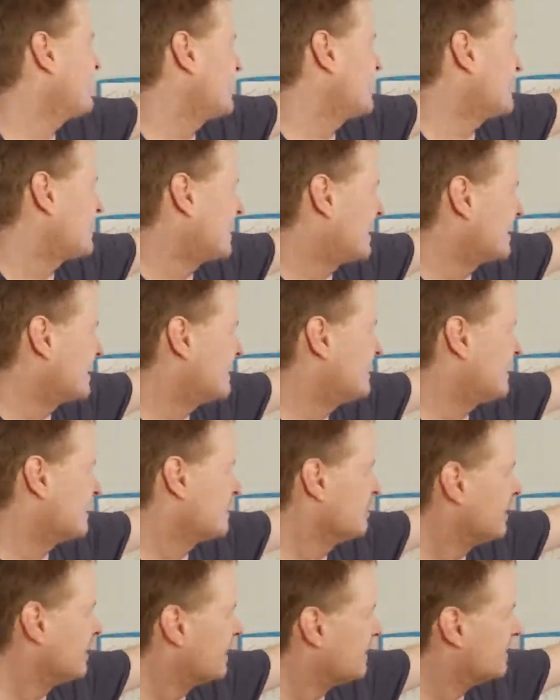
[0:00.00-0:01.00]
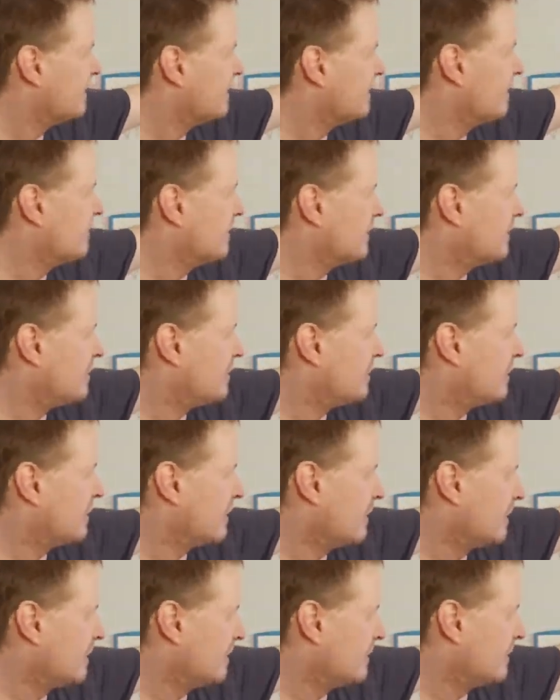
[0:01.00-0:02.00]
there with like 6 minutes left in the
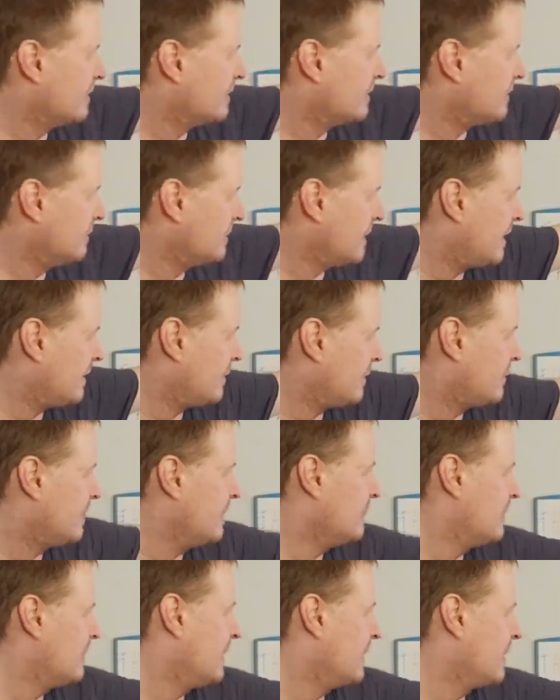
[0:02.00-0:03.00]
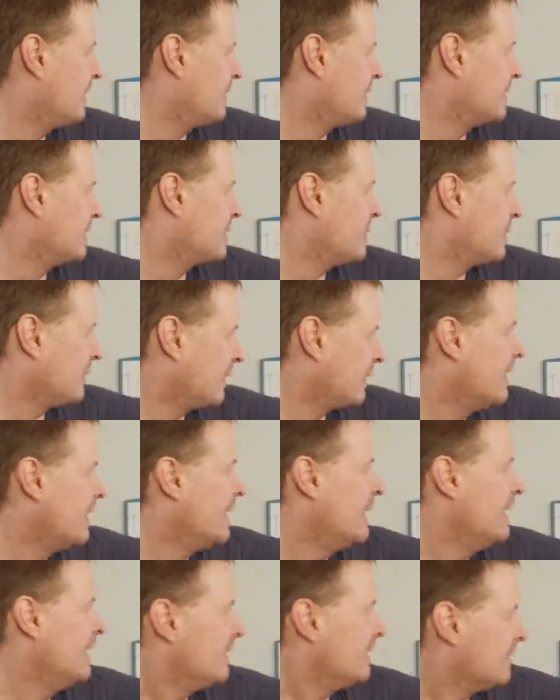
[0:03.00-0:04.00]
quarter, zoomed out to 1 minute left in the quarter.
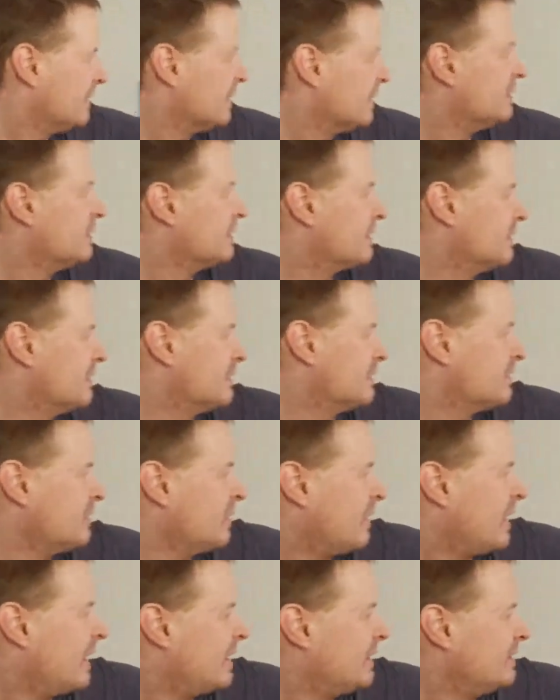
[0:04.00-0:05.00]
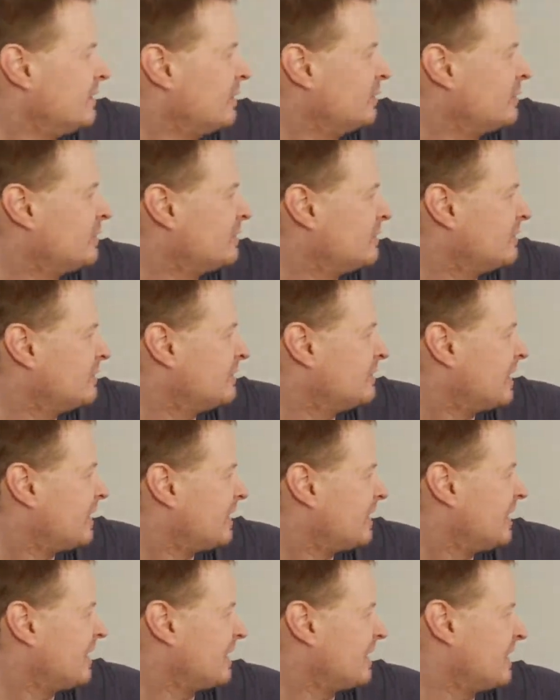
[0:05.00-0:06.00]
This is because there's no shot
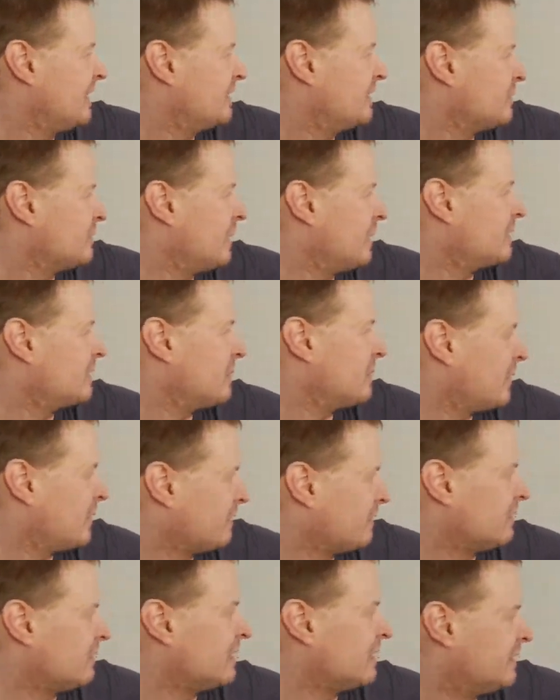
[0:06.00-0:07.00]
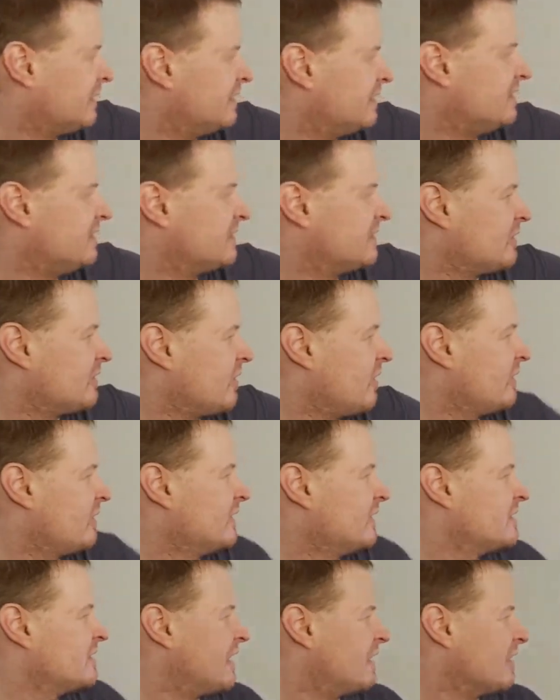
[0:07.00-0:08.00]
clock in high school basketball. They really did just stall the
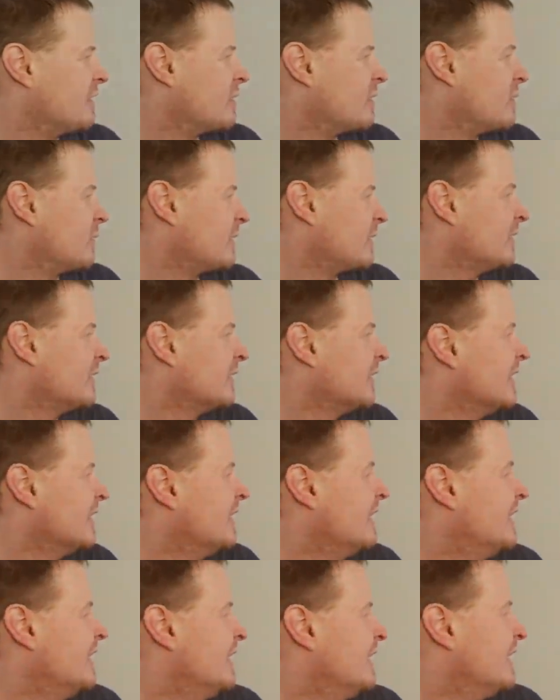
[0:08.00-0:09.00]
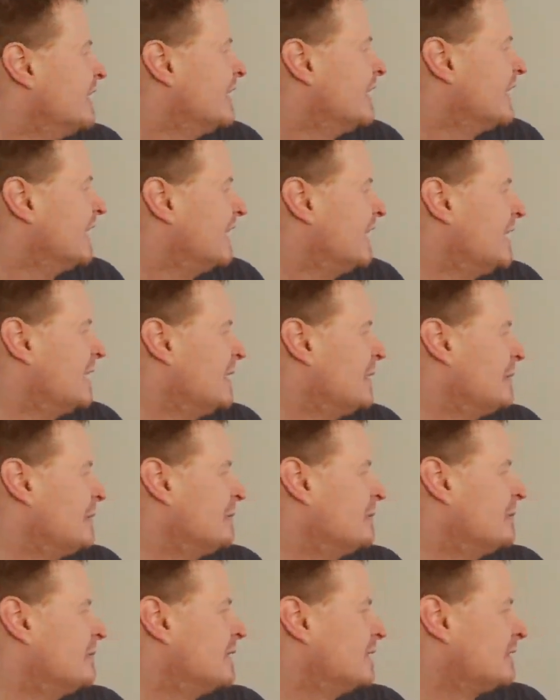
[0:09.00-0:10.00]
entire quarter.
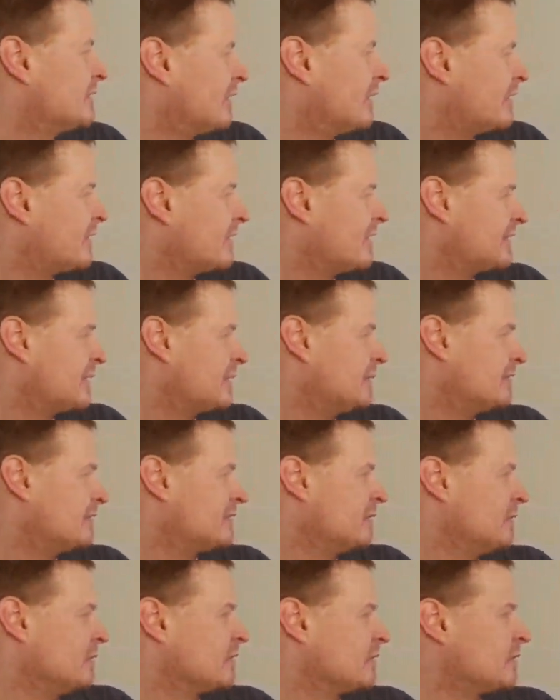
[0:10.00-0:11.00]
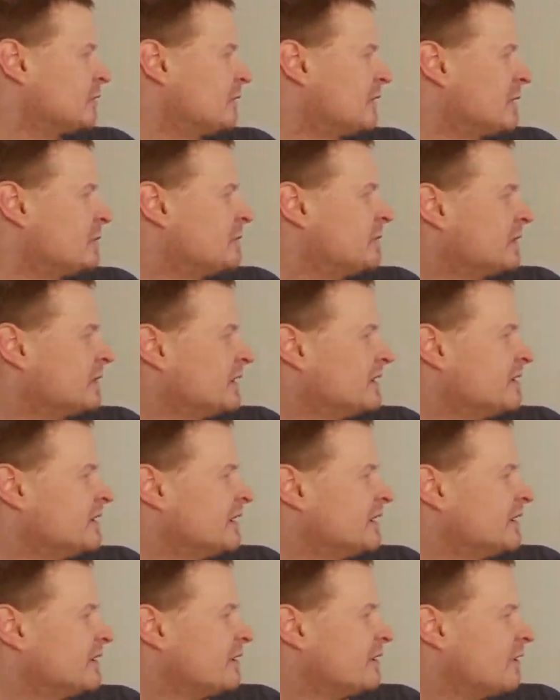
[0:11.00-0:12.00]
And so I thought that was a little story to put in
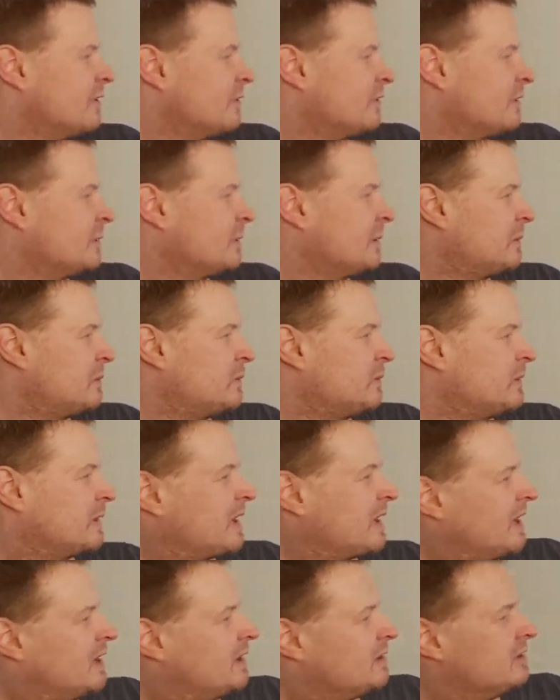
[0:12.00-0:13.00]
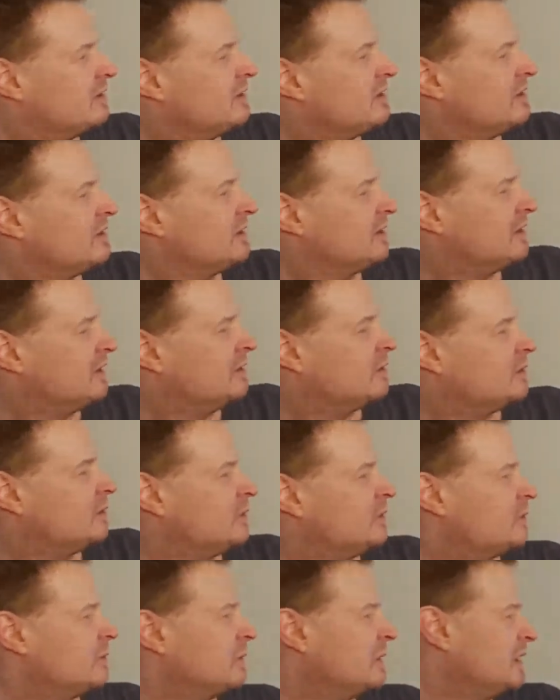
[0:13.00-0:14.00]
there that hopefully people would catch. This
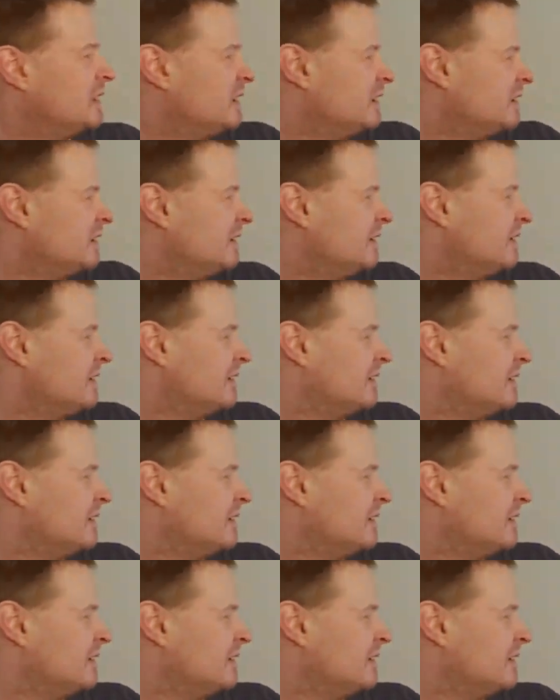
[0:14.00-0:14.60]
was me and